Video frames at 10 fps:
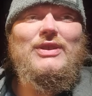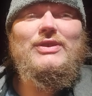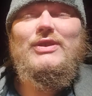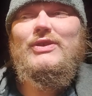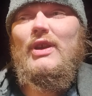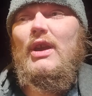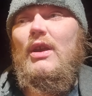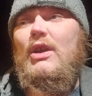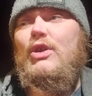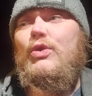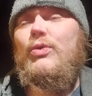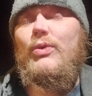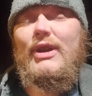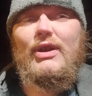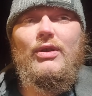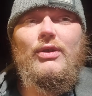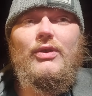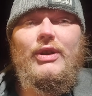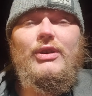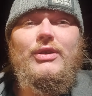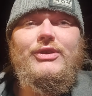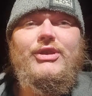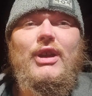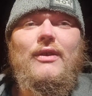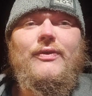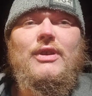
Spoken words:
This is critical stuff,